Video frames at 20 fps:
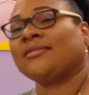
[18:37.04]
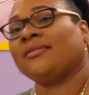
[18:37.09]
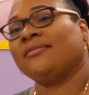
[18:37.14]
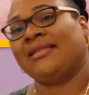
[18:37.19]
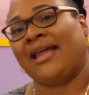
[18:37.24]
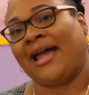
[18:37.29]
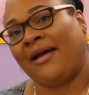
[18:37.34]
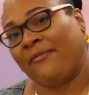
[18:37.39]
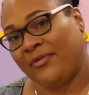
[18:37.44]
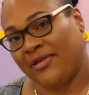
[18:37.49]

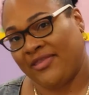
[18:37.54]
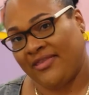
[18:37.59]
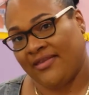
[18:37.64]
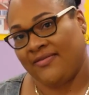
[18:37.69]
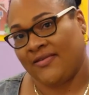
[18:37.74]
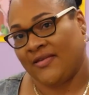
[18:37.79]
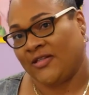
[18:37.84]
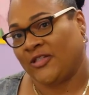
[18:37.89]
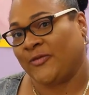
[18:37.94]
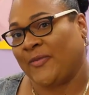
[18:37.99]
nap within
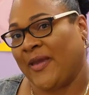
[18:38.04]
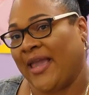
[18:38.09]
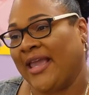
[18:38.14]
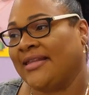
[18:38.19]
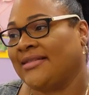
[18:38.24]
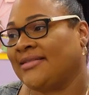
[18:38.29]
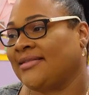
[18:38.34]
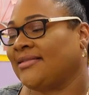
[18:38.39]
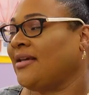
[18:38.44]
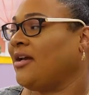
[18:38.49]
this
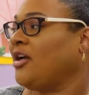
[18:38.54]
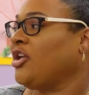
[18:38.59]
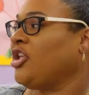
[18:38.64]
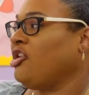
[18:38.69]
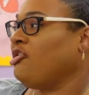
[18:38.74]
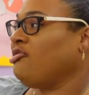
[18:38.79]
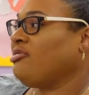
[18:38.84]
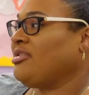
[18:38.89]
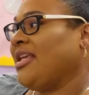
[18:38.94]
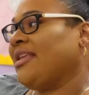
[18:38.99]
space
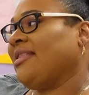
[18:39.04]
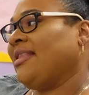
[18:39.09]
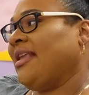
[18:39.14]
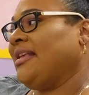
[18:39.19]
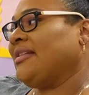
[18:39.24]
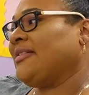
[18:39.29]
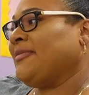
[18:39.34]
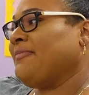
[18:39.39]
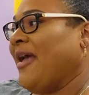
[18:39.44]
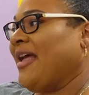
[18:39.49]
using
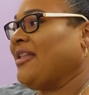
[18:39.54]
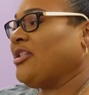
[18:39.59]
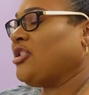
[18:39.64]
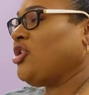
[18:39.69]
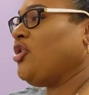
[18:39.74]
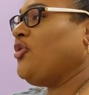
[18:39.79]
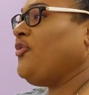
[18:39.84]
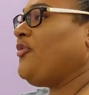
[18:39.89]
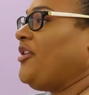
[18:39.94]
these mats over